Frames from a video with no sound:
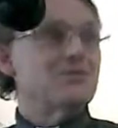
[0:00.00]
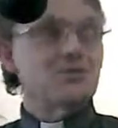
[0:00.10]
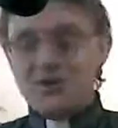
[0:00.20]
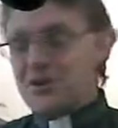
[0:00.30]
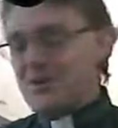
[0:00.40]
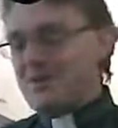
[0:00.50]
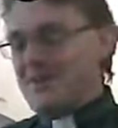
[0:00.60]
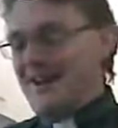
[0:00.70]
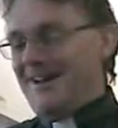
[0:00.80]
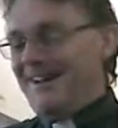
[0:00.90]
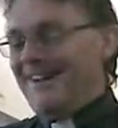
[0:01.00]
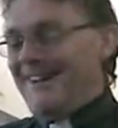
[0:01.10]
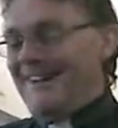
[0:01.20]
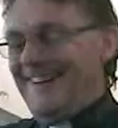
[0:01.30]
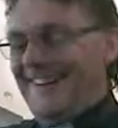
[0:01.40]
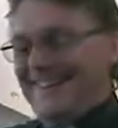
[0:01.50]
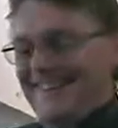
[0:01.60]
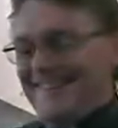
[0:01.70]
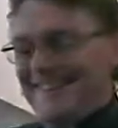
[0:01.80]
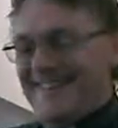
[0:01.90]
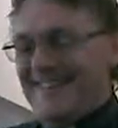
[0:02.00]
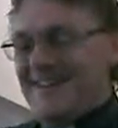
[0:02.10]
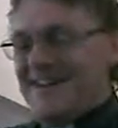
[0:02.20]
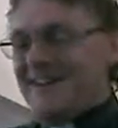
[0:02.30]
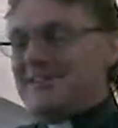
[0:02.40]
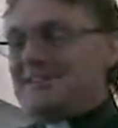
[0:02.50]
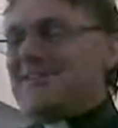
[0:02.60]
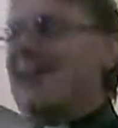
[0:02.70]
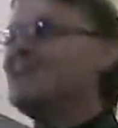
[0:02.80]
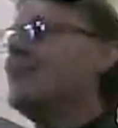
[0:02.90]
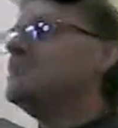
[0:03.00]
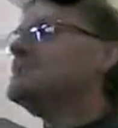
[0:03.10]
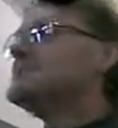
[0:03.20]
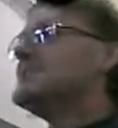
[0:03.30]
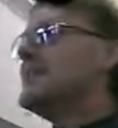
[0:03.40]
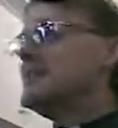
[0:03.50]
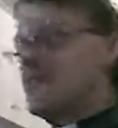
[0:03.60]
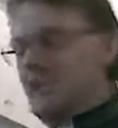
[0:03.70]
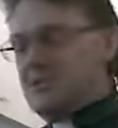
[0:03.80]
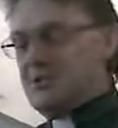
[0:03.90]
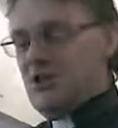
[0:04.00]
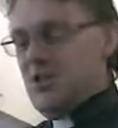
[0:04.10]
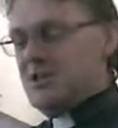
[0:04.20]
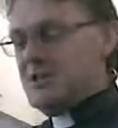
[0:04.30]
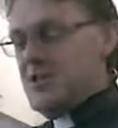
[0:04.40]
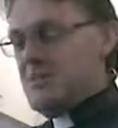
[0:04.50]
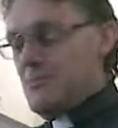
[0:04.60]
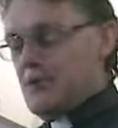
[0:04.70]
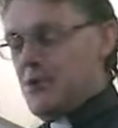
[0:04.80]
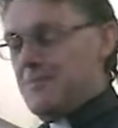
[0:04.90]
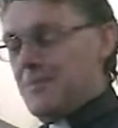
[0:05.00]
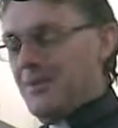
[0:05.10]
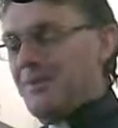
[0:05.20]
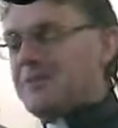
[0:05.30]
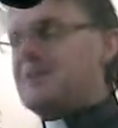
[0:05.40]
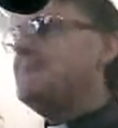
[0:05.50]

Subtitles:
I'm sure you could. I mean, just how long does it take guys to change the tap washer, fix